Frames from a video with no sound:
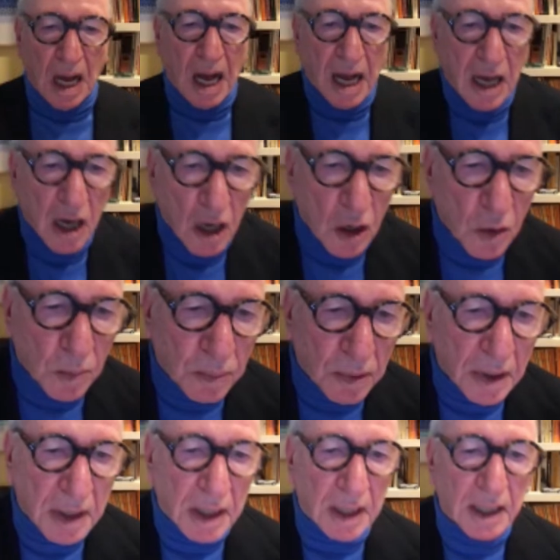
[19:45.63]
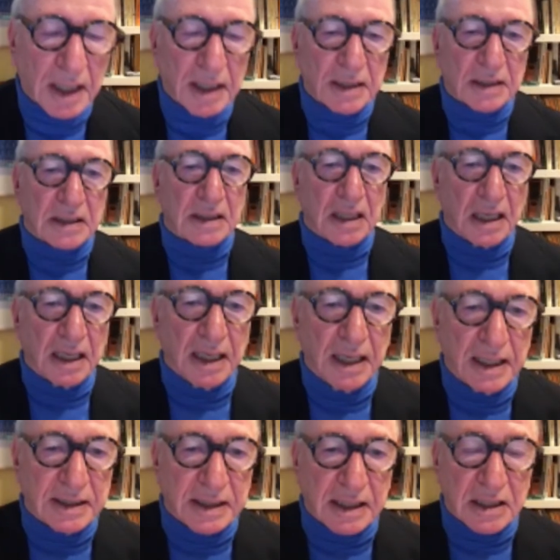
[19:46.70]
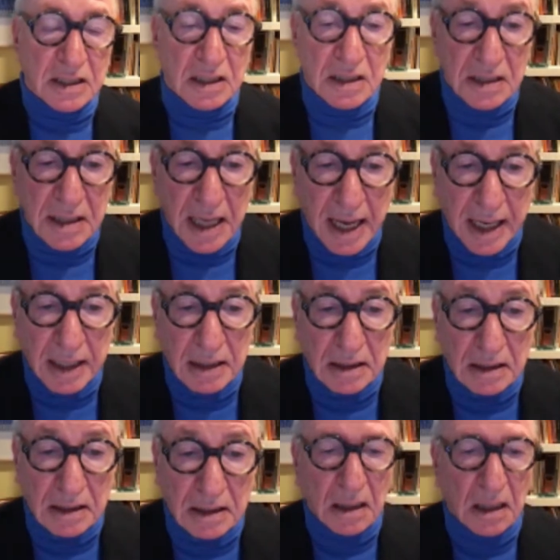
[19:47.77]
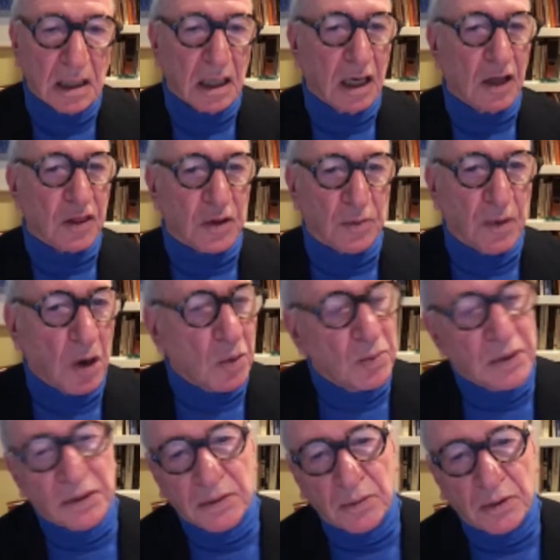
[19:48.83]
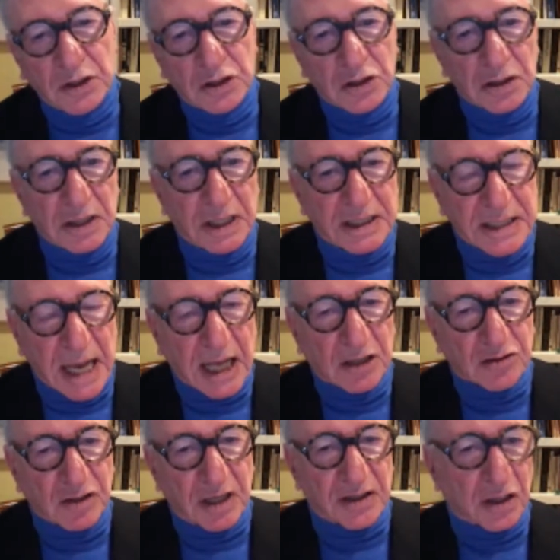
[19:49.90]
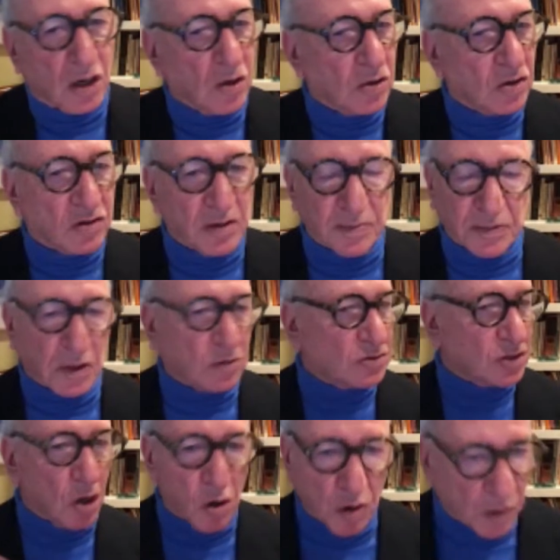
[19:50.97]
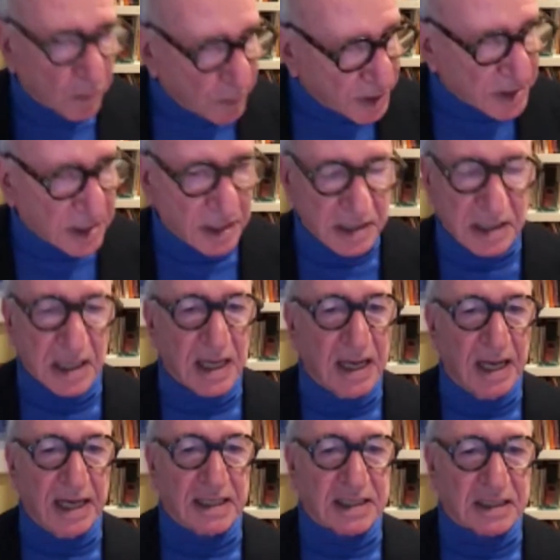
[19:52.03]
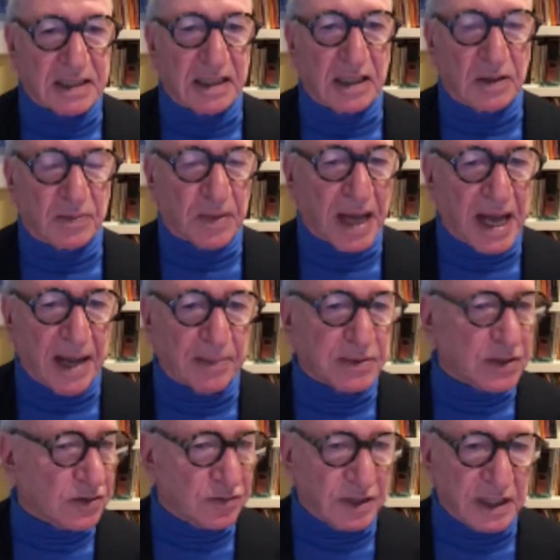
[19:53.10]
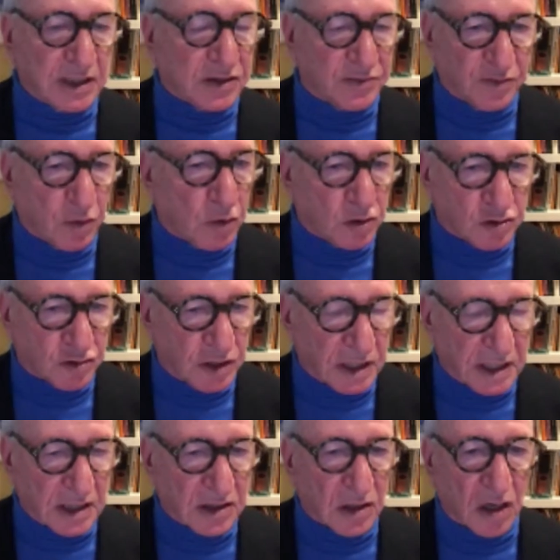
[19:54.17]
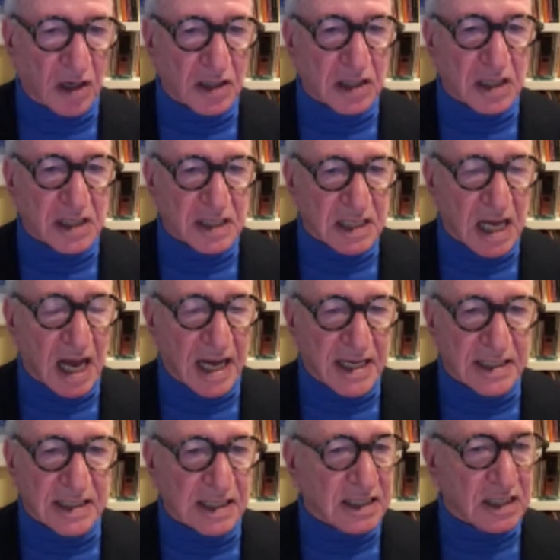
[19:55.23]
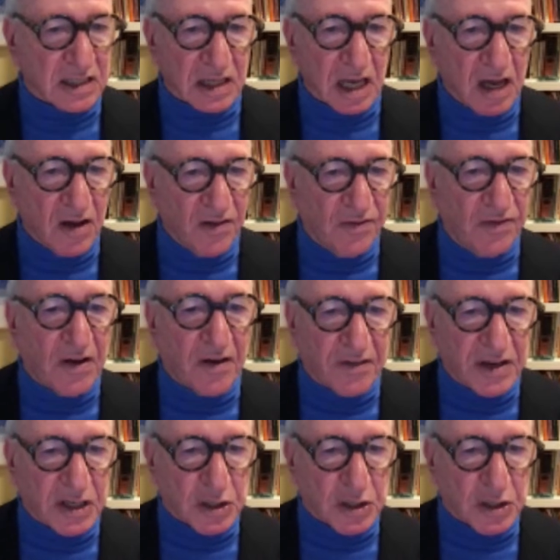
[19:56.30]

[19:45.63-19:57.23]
I hope it is contained. at the moment, we shouldn't exaggerate, the whole crypto token business is still perhaps $3 to $4 trillion in size. This is very